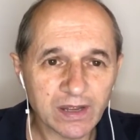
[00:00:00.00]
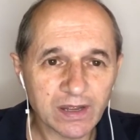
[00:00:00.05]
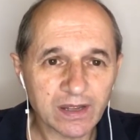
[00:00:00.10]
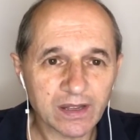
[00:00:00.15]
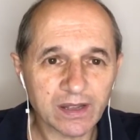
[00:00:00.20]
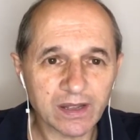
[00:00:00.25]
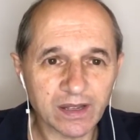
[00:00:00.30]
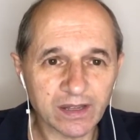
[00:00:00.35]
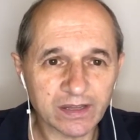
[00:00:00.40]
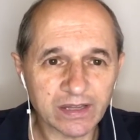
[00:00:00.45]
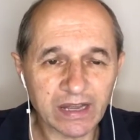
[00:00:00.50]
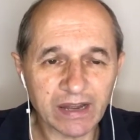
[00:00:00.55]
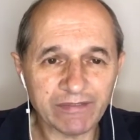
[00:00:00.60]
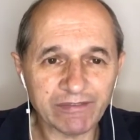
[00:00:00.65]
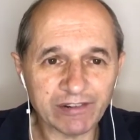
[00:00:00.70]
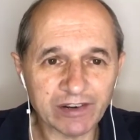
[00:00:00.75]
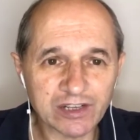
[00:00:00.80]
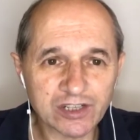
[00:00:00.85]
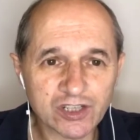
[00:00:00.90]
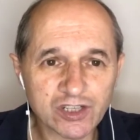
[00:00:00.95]
the
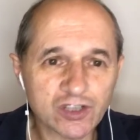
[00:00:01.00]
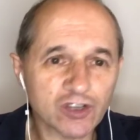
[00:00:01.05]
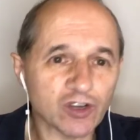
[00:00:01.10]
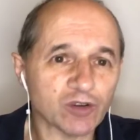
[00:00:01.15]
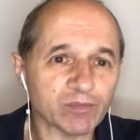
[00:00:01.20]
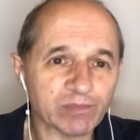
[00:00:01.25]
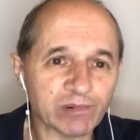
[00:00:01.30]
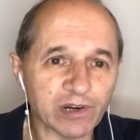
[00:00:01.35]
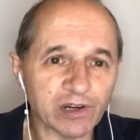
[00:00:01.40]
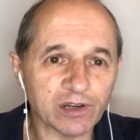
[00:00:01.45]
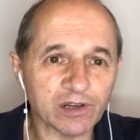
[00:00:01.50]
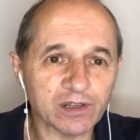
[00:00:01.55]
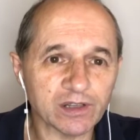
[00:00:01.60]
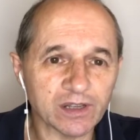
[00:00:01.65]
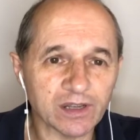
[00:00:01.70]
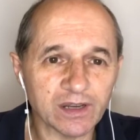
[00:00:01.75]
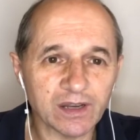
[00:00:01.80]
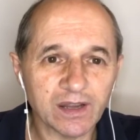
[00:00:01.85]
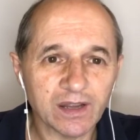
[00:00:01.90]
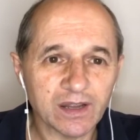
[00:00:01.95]
average stockbroker
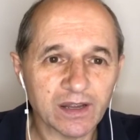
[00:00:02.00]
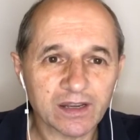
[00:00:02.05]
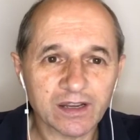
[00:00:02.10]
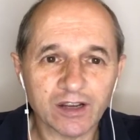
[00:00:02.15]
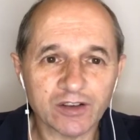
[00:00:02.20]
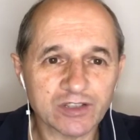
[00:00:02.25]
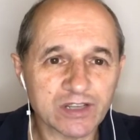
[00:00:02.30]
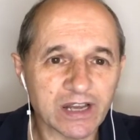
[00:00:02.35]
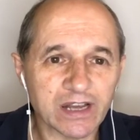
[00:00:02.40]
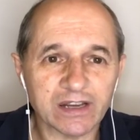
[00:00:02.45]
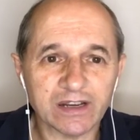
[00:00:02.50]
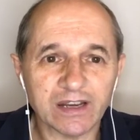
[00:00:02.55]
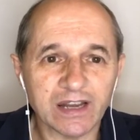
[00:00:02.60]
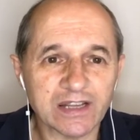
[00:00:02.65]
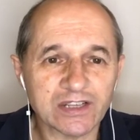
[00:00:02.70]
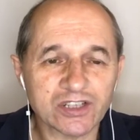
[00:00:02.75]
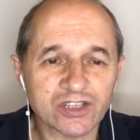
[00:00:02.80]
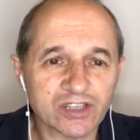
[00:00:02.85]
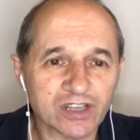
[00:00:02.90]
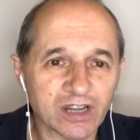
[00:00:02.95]
that goes out at
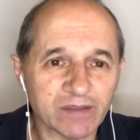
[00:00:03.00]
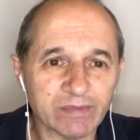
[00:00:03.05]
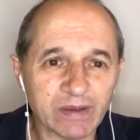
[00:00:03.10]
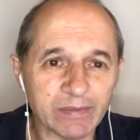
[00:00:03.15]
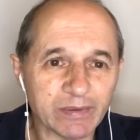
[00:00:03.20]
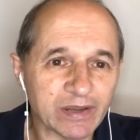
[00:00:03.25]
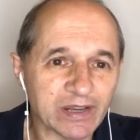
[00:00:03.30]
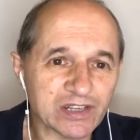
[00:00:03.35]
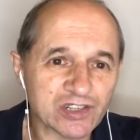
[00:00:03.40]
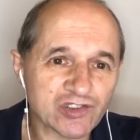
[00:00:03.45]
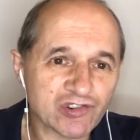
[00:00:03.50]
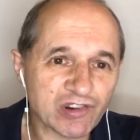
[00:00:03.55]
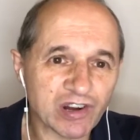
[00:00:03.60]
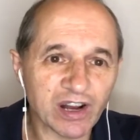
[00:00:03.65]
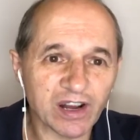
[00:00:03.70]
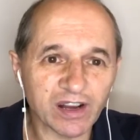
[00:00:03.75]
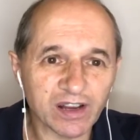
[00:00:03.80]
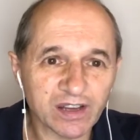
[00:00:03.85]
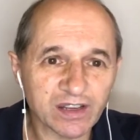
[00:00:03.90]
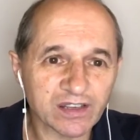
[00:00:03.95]
lunchtime, maybe gets
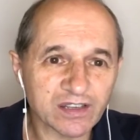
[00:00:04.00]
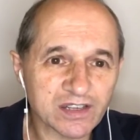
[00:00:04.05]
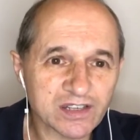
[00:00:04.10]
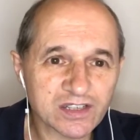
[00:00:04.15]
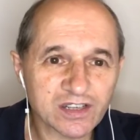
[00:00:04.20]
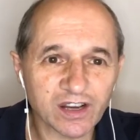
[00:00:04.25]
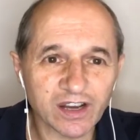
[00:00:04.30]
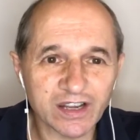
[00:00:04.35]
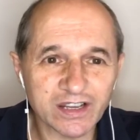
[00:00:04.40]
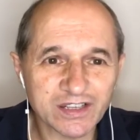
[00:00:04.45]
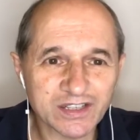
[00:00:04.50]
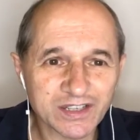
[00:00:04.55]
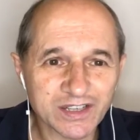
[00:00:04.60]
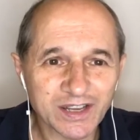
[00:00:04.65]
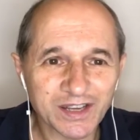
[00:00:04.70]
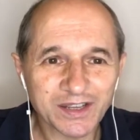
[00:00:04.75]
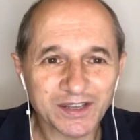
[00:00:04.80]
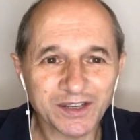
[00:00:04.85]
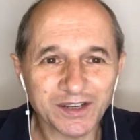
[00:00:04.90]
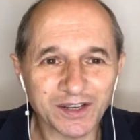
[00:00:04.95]
drunk and decides,
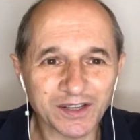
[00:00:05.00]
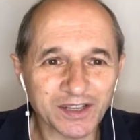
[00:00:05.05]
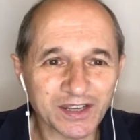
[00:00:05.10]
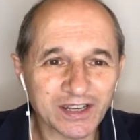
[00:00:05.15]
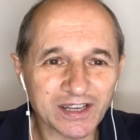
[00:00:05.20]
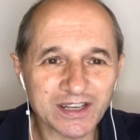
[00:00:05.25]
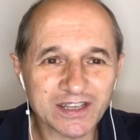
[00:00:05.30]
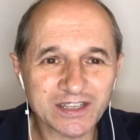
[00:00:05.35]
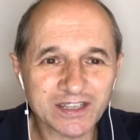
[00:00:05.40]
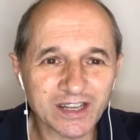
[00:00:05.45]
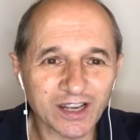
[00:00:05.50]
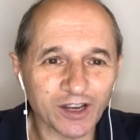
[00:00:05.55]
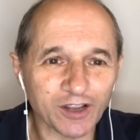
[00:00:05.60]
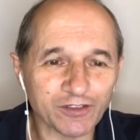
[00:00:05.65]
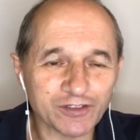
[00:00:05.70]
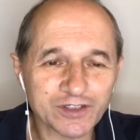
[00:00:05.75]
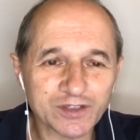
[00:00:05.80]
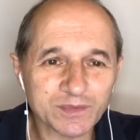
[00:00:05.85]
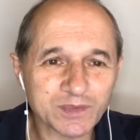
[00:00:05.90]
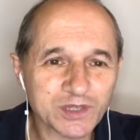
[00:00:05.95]
you know, they're going to sell off
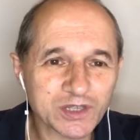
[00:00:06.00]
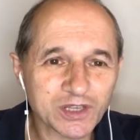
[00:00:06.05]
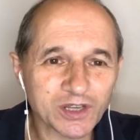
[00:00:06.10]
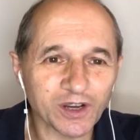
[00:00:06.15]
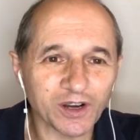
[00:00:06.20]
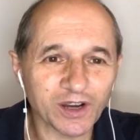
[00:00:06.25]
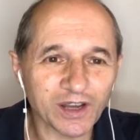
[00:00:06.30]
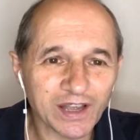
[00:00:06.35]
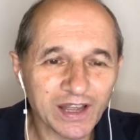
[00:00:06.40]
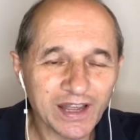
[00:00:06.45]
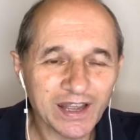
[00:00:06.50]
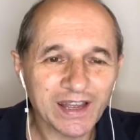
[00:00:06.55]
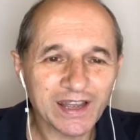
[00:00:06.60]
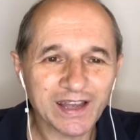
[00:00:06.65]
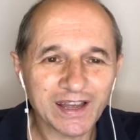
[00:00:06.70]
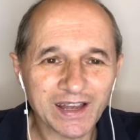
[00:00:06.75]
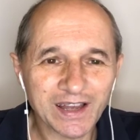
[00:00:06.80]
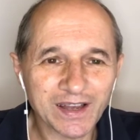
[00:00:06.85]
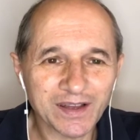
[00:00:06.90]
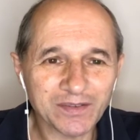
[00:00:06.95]
some stock.
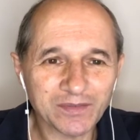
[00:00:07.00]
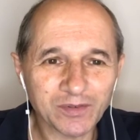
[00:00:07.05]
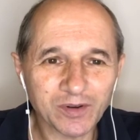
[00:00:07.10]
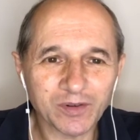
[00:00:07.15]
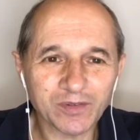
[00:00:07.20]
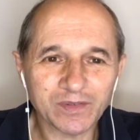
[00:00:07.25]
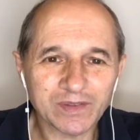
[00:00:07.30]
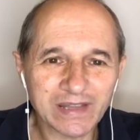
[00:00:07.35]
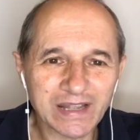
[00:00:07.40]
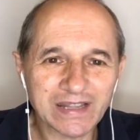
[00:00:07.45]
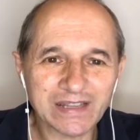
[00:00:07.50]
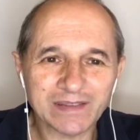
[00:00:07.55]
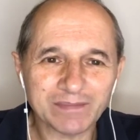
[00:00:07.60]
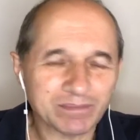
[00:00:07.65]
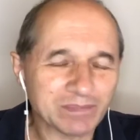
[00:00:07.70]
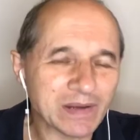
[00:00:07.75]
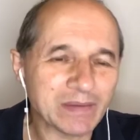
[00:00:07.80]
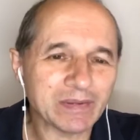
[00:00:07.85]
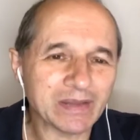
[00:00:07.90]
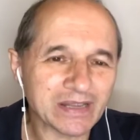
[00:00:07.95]

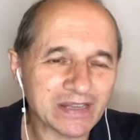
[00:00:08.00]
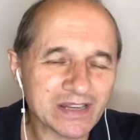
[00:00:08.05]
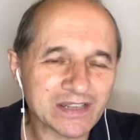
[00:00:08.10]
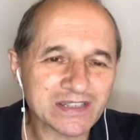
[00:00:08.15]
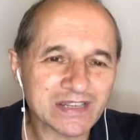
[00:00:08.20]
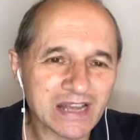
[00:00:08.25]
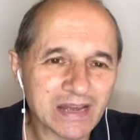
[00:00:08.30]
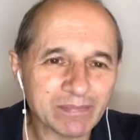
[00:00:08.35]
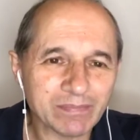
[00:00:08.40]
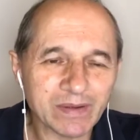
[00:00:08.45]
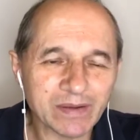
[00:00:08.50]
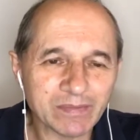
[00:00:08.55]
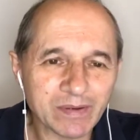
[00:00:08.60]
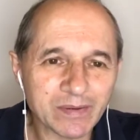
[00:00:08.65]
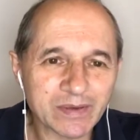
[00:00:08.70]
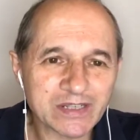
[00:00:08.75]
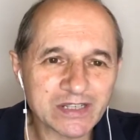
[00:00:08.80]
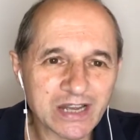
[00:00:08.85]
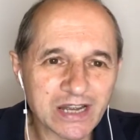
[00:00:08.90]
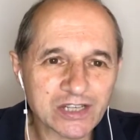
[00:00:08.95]
Maybe that doesn't happen. Maybe I'm
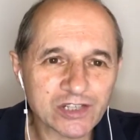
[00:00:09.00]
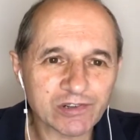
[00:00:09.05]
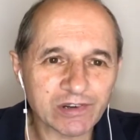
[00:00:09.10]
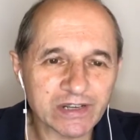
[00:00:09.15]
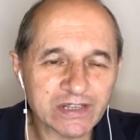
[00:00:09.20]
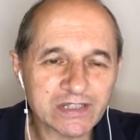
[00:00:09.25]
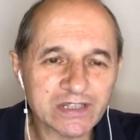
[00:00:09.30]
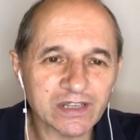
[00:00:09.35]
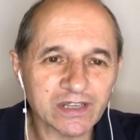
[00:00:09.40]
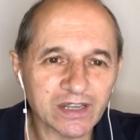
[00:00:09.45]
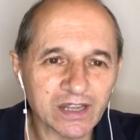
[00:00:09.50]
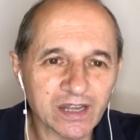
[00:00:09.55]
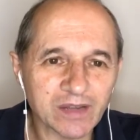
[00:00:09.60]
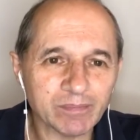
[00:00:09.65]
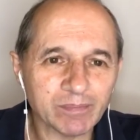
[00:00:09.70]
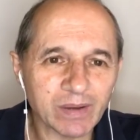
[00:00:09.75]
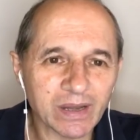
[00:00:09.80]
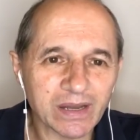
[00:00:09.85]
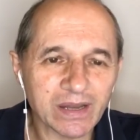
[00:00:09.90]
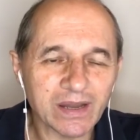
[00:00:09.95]
exaggerating there,
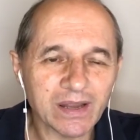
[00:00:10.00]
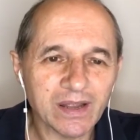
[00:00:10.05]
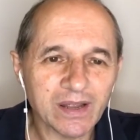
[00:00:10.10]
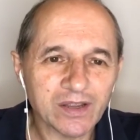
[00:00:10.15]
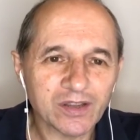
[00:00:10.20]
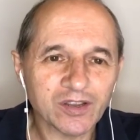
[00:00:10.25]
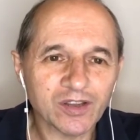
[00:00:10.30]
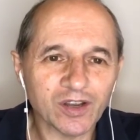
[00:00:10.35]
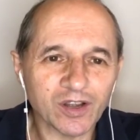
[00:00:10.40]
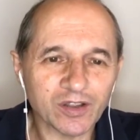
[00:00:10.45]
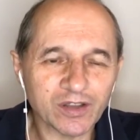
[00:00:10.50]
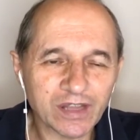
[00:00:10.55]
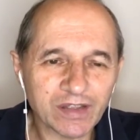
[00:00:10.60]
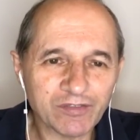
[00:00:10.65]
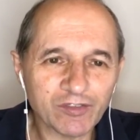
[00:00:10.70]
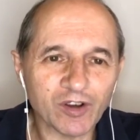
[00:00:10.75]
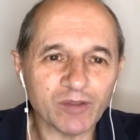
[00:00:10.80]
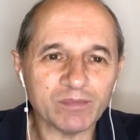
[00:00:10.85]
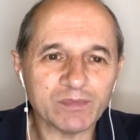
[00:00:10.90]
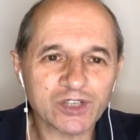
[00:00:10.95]
but you know, they've
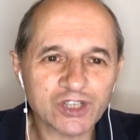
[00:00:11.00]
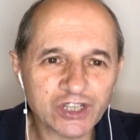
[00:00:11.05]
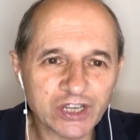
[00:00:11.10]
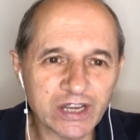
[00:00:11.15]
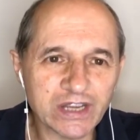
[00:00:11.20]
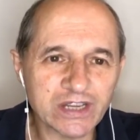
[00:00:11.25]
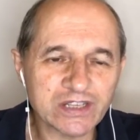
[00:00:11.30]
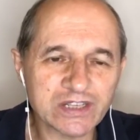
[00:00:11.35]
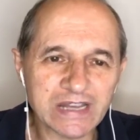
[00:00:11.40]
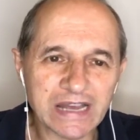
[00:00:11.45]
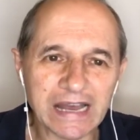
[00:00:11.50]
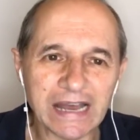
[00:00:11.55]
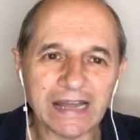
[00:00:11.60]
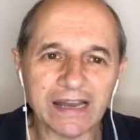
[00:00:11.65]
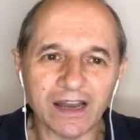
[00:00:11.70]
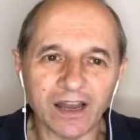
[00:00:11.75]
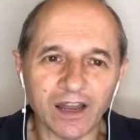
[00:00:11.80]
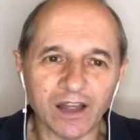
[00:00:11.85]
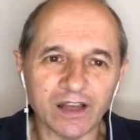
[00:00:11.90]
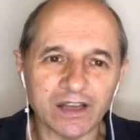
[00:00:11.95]
got machines that
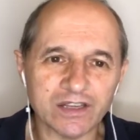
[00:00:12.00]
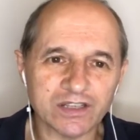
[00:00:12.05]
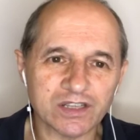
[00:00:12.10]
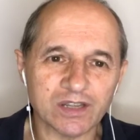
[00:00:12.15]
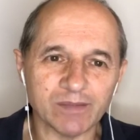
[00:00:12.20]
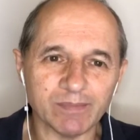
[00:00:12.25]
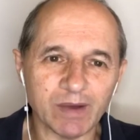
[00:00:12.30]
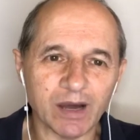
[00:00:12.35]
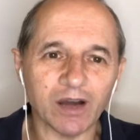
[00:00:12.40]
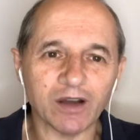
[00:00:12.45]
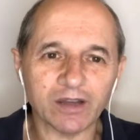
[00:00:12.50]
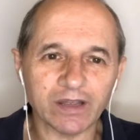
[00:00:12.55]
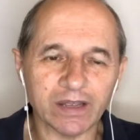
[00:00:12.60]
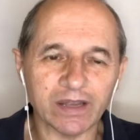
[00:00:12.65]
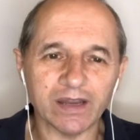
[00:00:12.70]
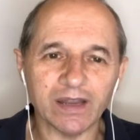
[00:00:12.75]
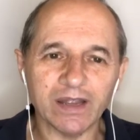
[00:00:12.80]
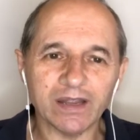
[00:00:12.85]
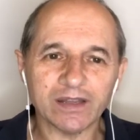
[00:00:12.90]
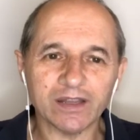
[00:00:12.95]
analyze the
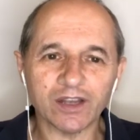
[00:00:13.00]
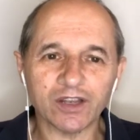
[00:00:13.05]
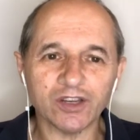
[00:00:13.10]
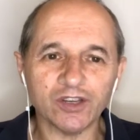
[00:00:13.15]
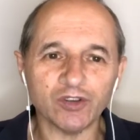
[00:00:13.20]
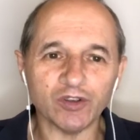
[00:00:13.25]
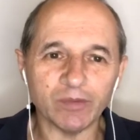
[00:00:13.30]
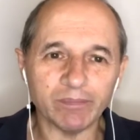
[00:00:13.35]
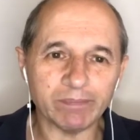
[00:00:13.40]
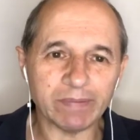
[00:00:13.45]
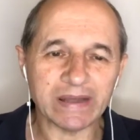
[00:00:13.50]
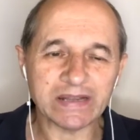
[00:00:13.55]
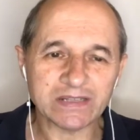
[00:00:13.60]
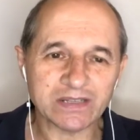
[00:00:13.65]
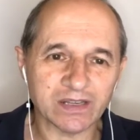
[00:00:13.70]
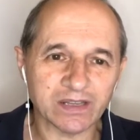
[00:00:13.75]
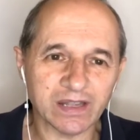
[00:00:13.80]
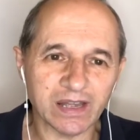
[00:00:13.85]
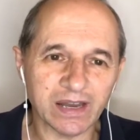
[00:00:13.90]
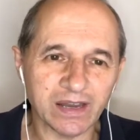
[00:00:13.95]
market that can do it better
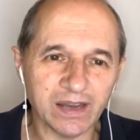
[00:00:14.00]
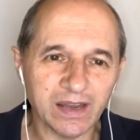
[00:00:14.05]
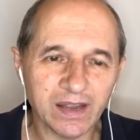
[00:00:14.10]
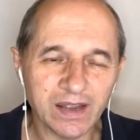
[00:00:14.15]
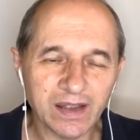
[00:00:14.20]
than